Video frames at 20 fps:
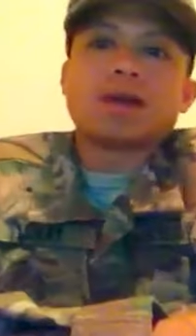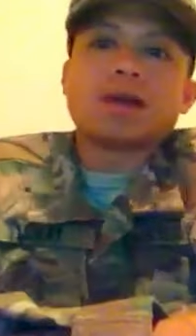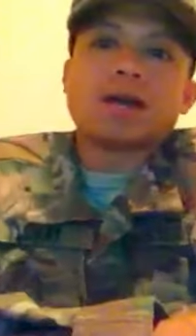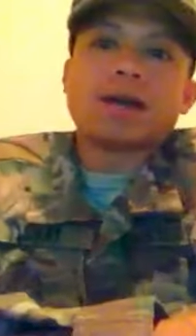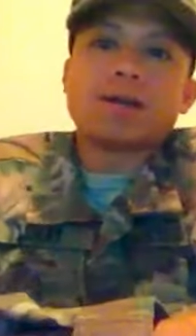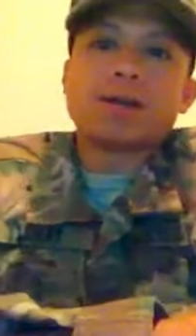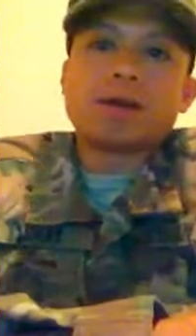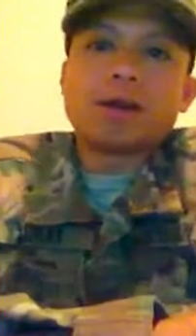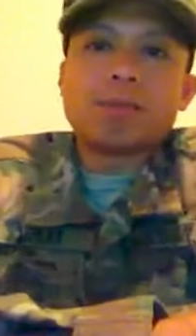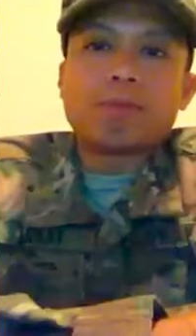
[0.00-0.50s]

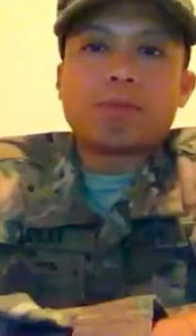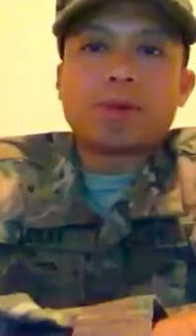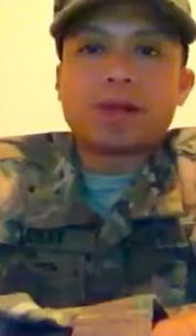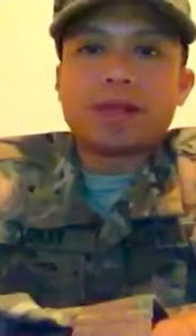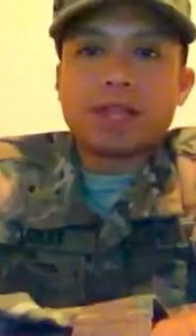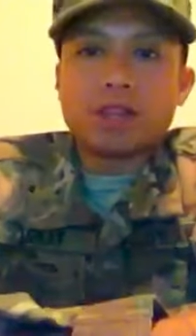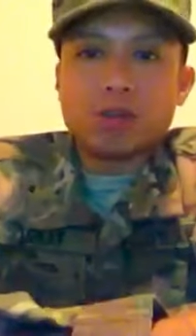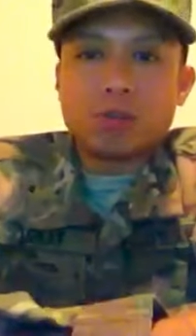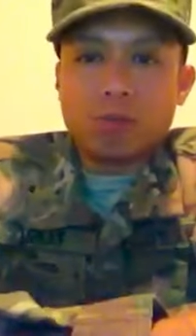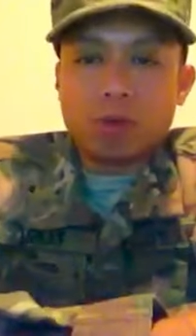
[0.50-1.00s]
I uh,
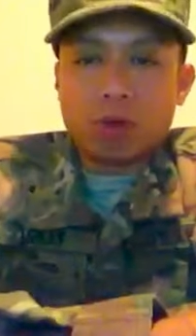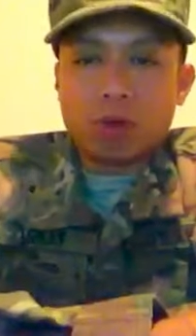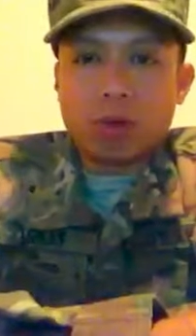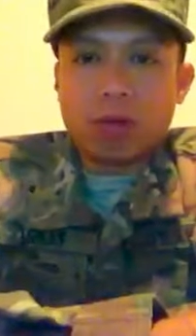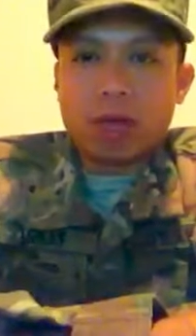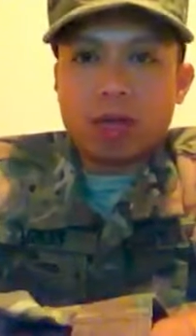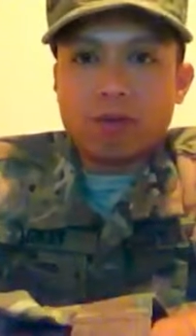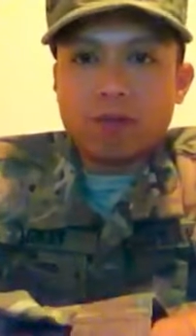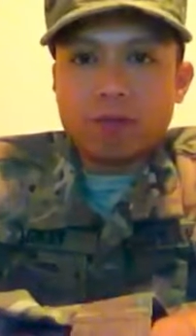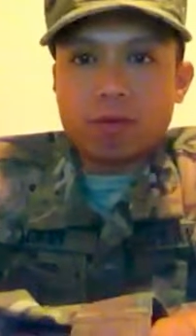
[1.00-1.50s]
pray that you both
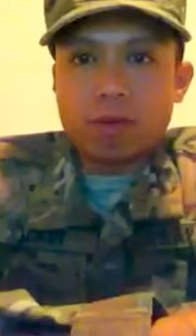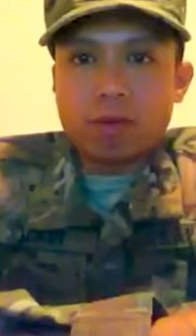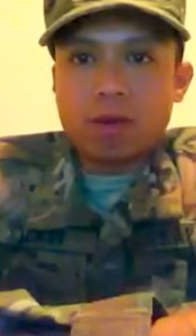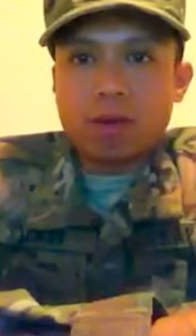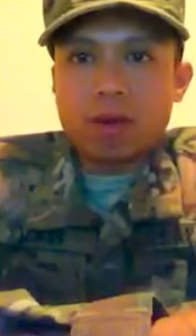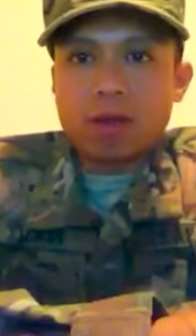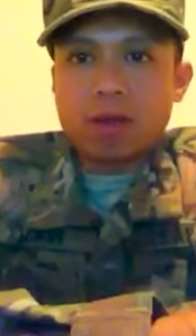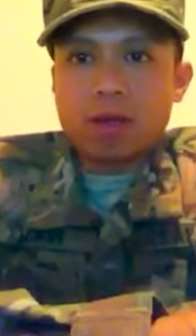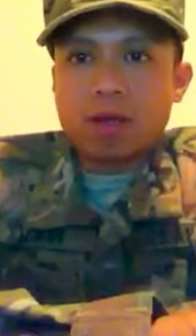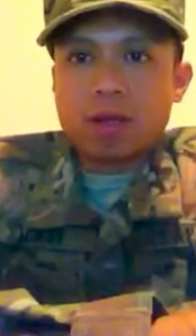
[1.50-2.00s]
have uh,
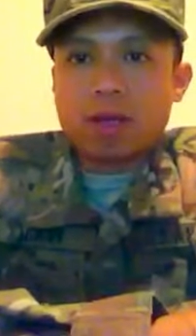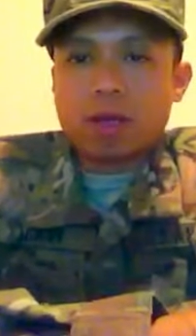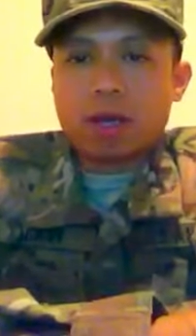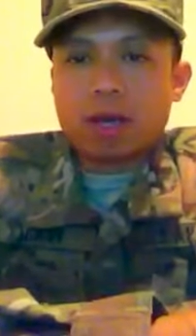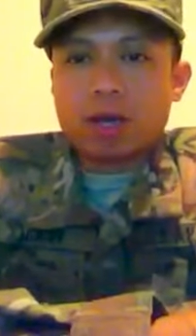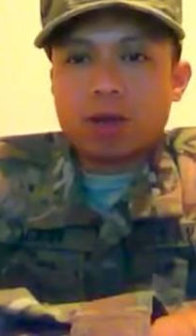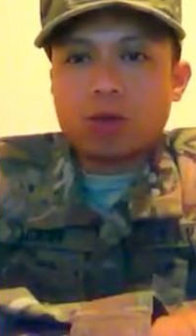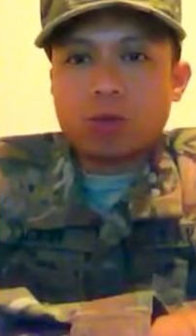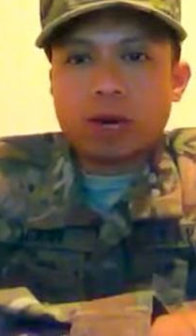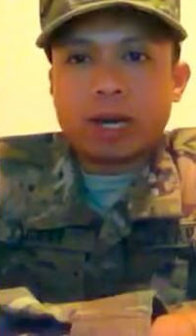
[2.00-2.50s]
a